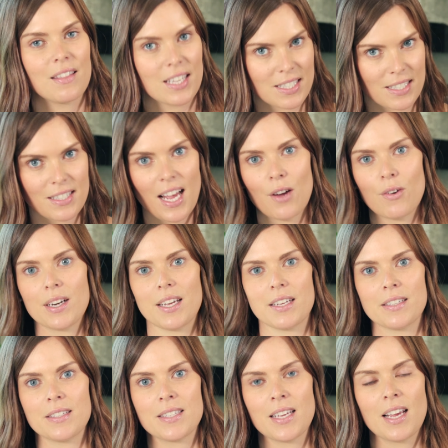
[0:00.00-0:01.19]
This is how it
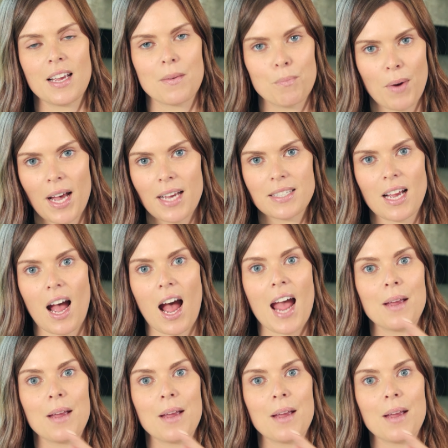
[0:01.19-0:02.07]
is, but